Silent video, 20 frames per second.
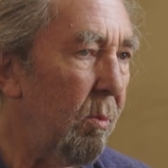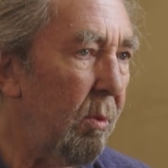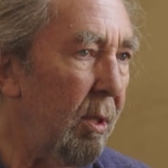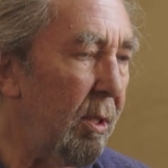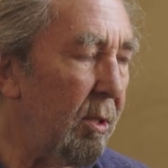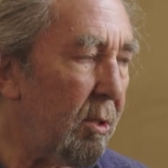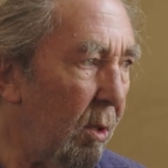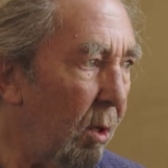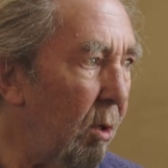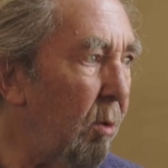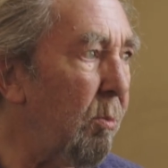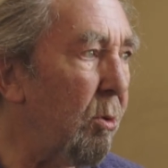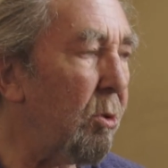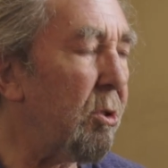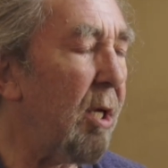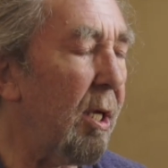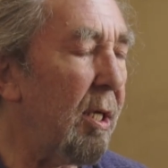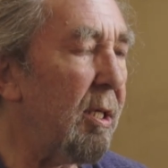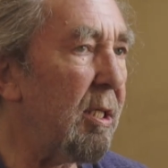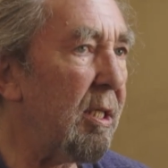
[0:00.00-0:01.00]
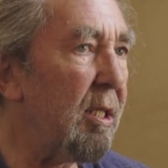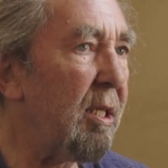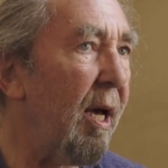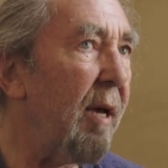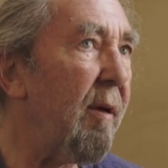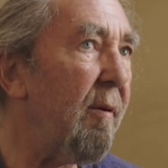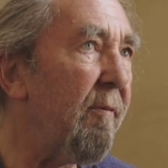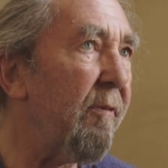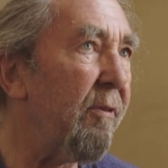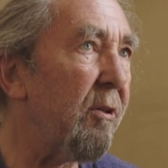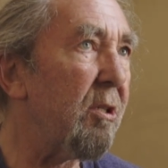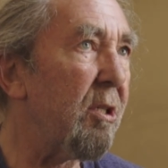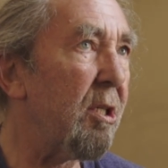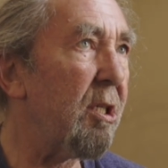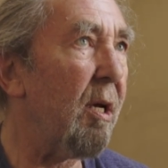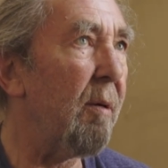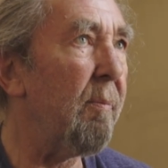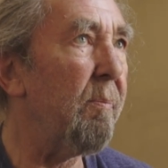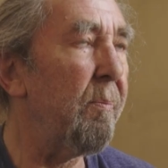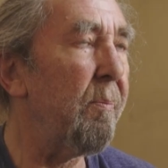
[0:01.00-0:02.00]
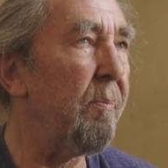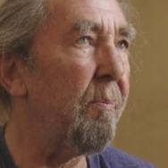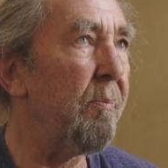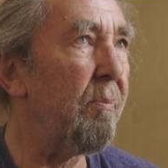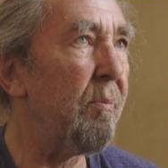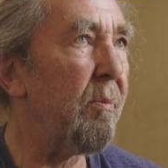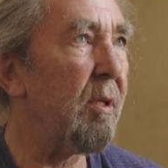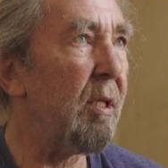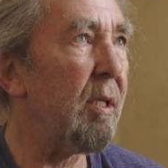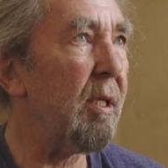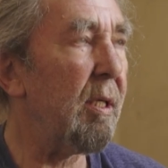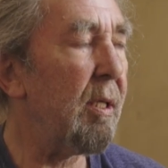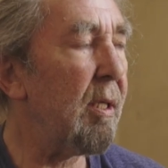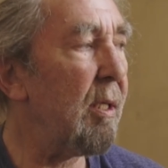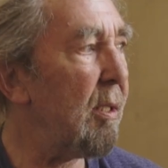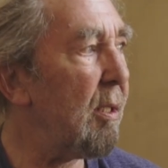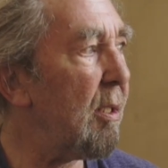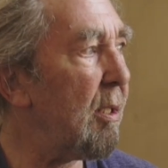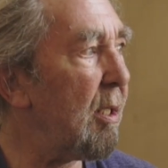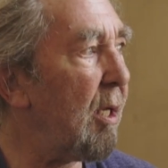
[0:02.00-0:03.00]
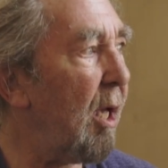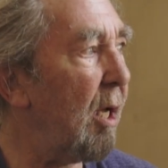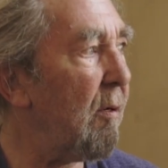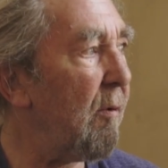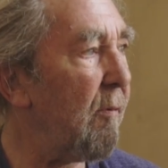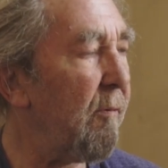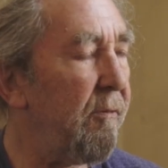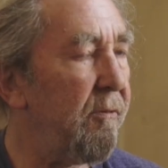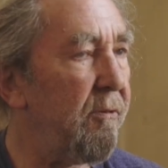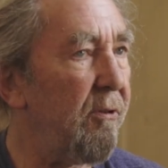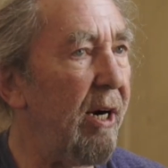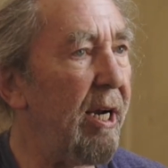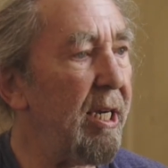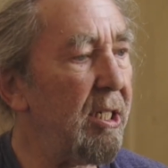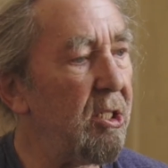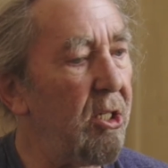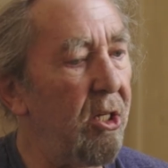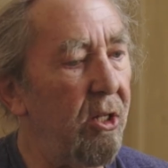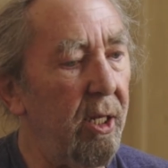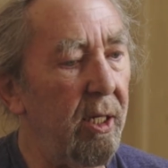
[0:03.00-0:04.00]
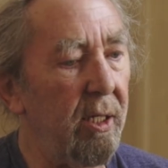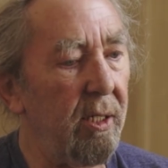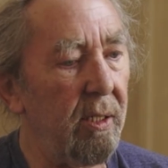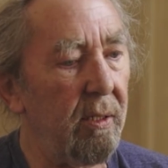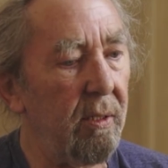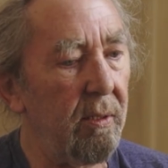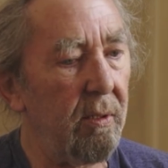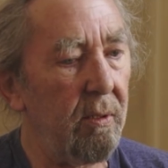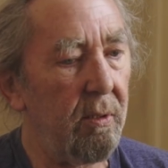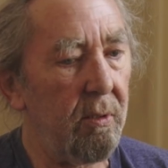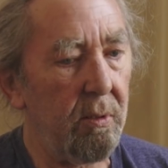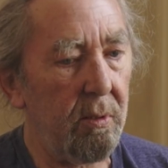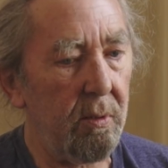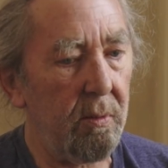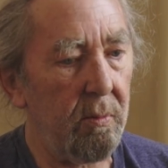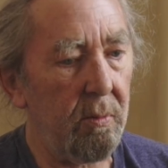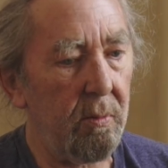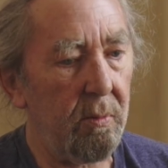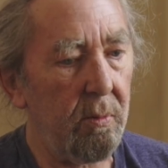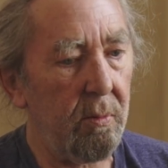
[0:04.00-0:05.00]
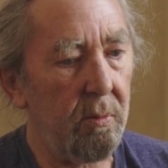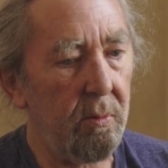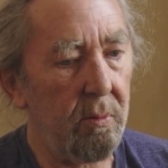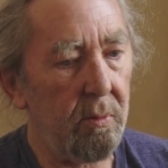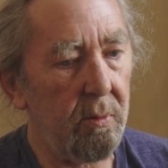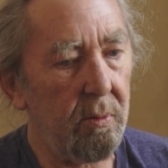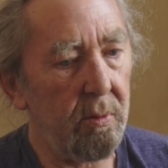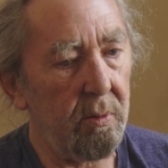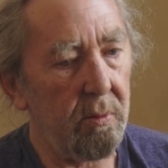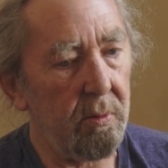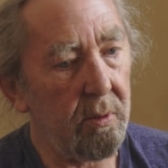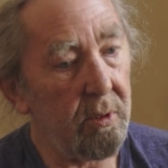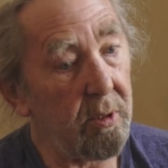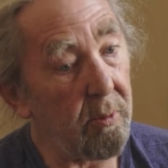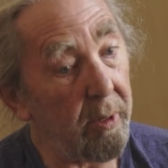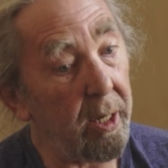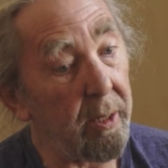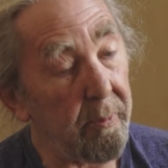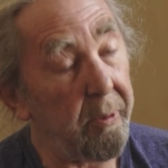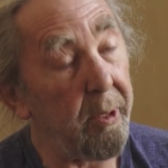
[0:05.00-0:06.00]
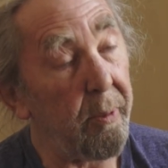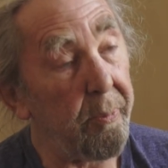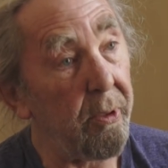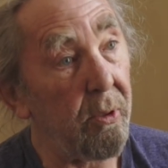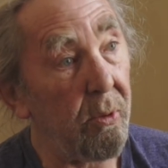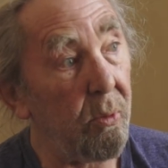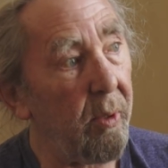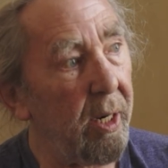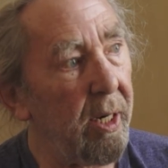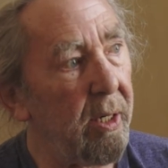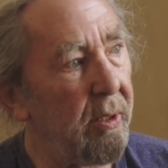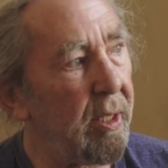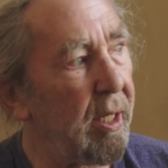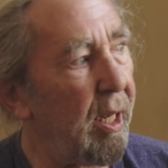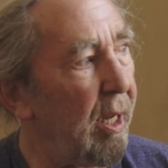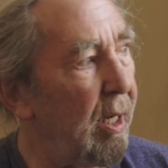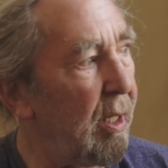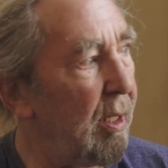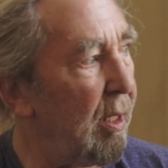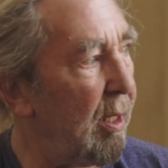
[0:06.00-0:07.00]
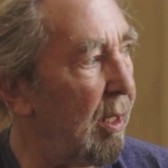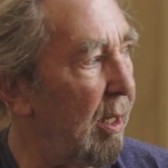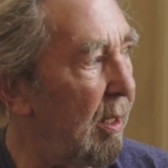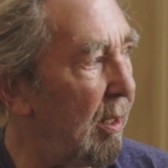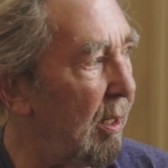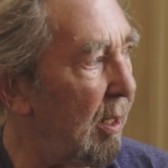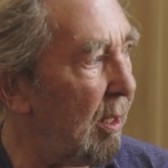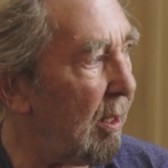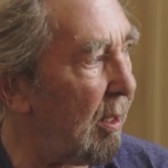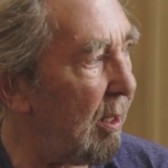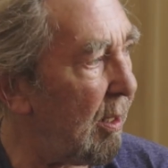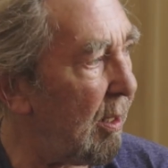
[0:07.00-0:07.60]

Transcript: it's time for some kind of fresh thing to make people aware again that